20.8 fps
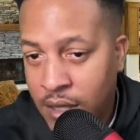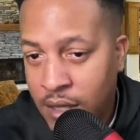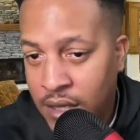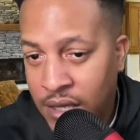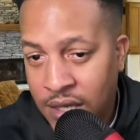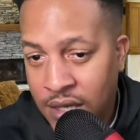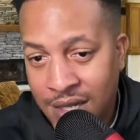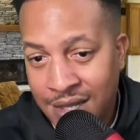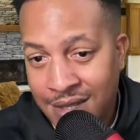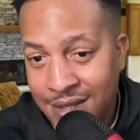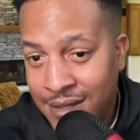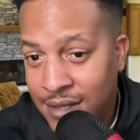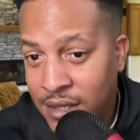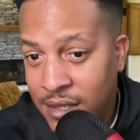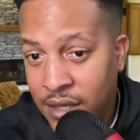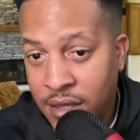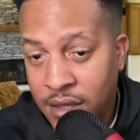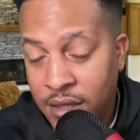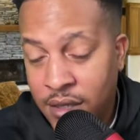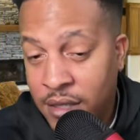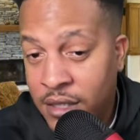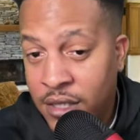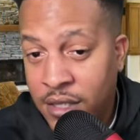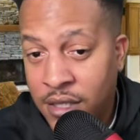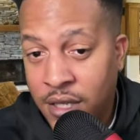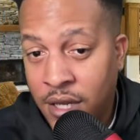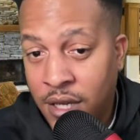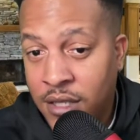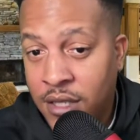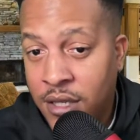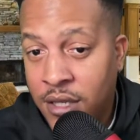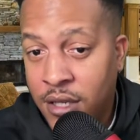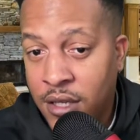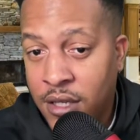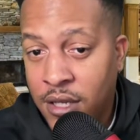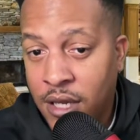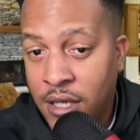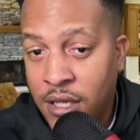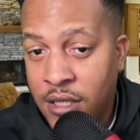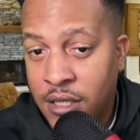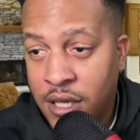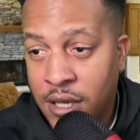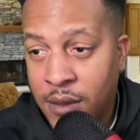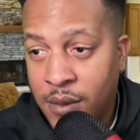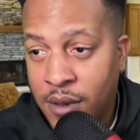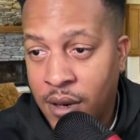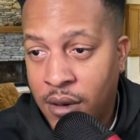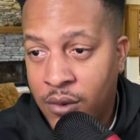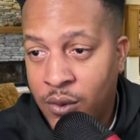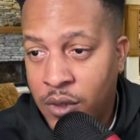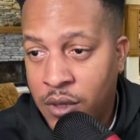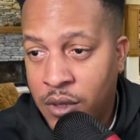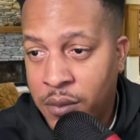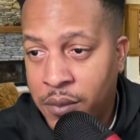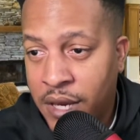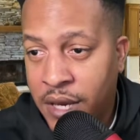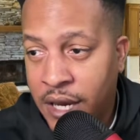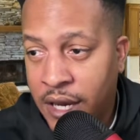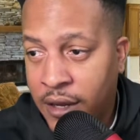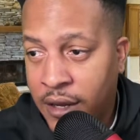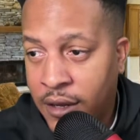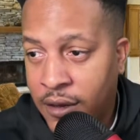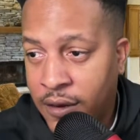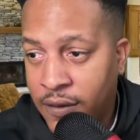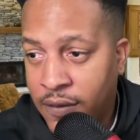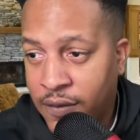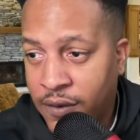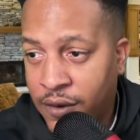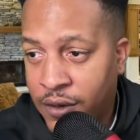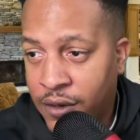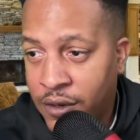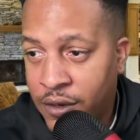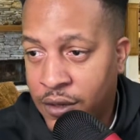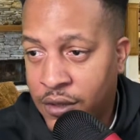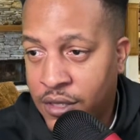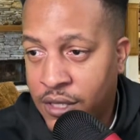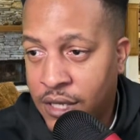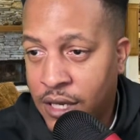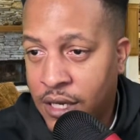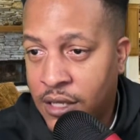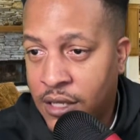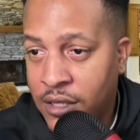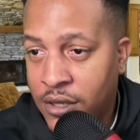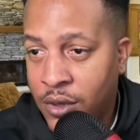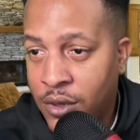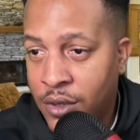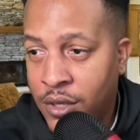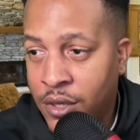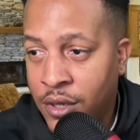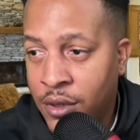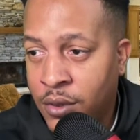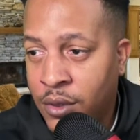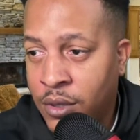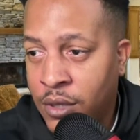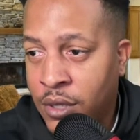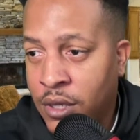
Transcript: It just doesn't look like a team I would want to back for San Antonio.